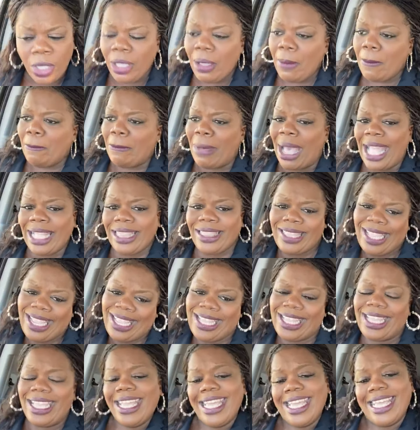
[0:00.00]
My
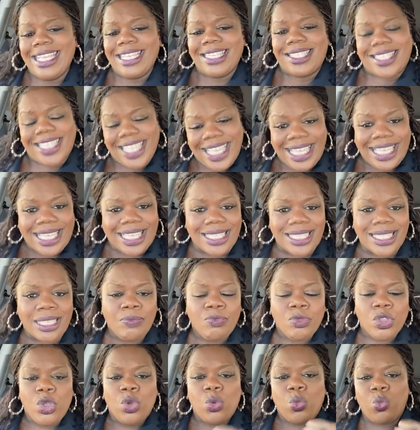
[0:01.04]
thing is this.
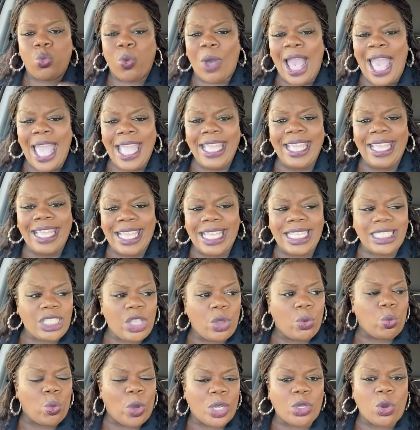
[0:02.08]
Why is
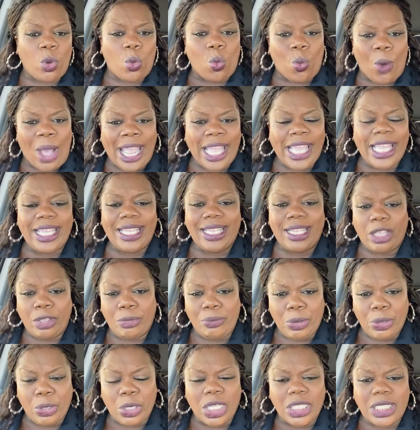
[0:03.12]
it when the white
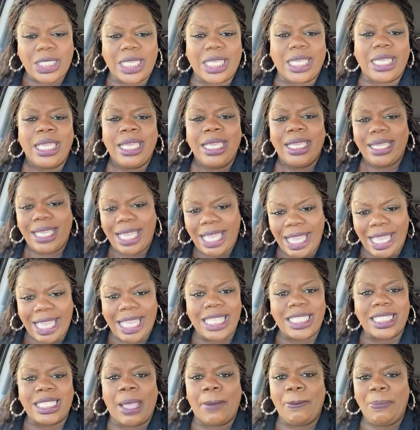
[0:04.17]
community,
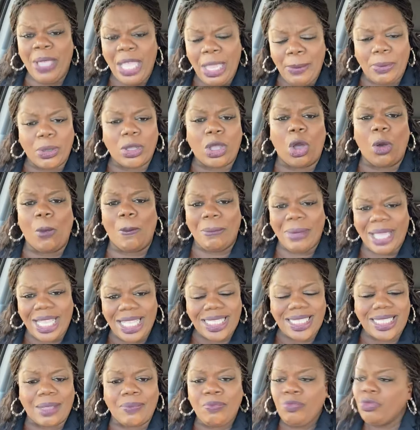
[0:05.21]
kids, and people go
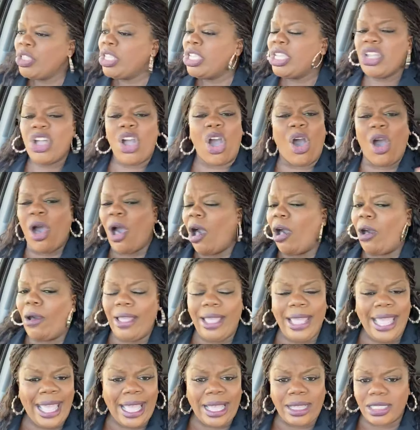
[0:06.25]
missing,
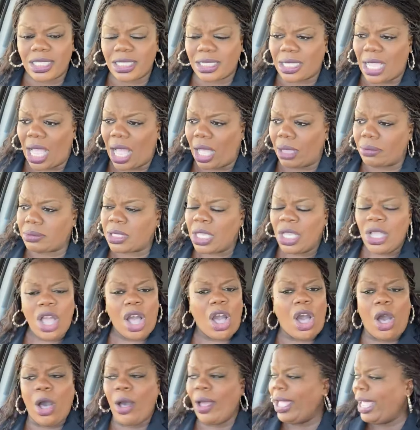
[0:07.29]
all hell stops,
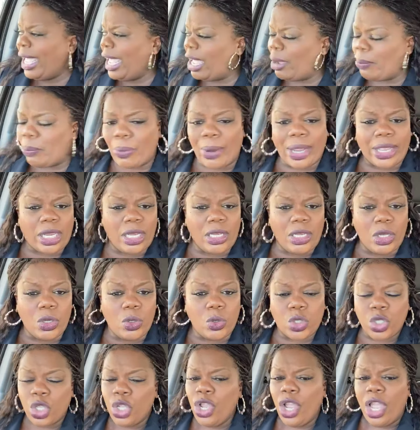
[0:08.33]
all hell break
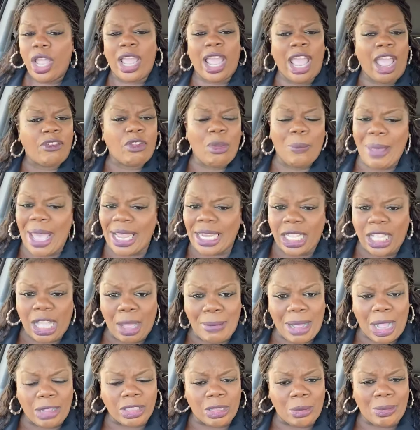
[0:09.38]
loose, everybody
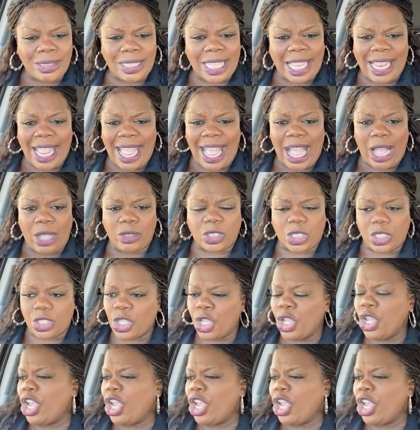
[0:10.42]
come out their houses,